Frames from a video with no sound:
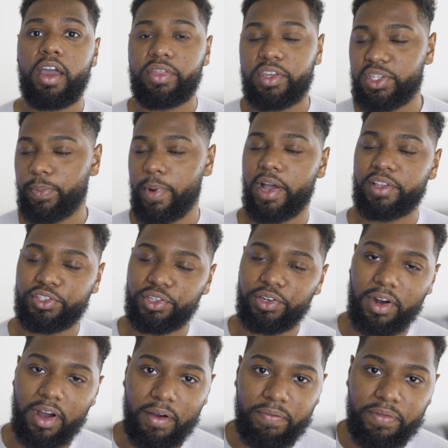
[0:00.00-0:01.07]
the
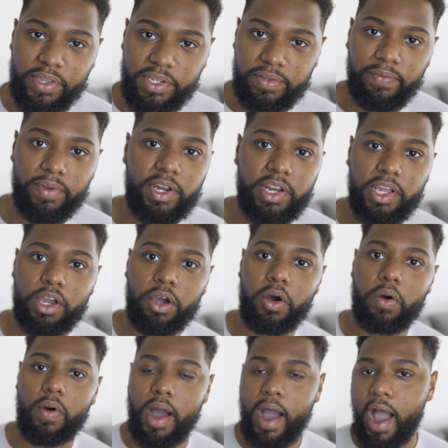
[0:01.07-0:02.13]
sponsor of this
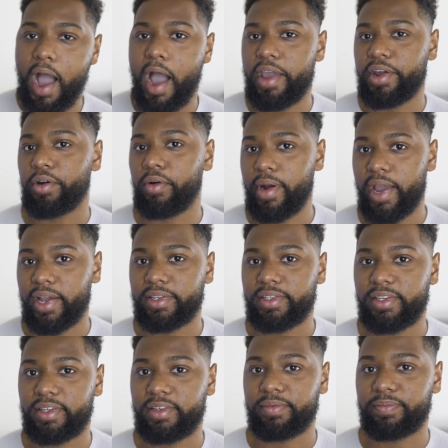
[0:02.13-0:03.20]
video,
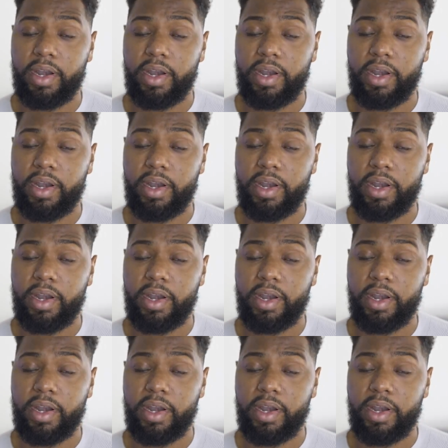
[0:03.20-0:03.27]
HireRect,